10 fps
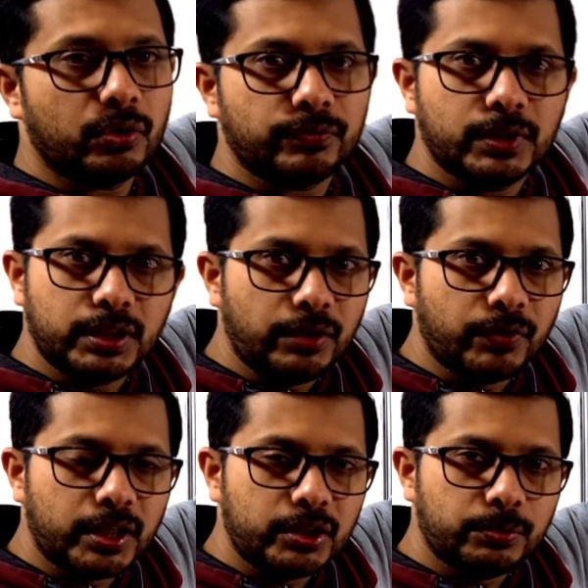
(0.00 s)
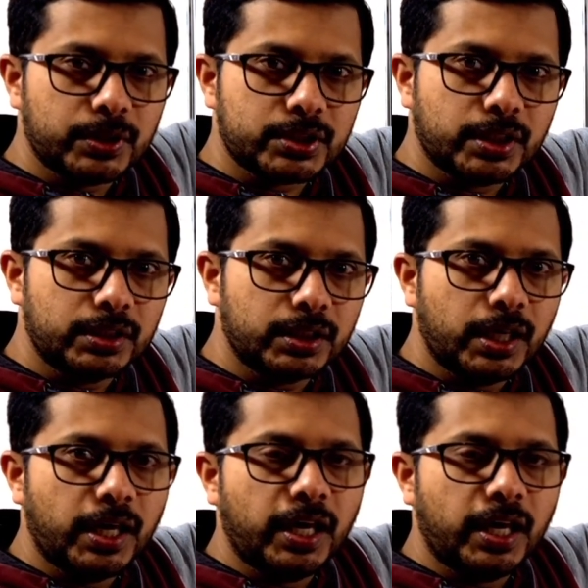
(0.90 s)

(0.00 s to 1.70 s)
of the given equation.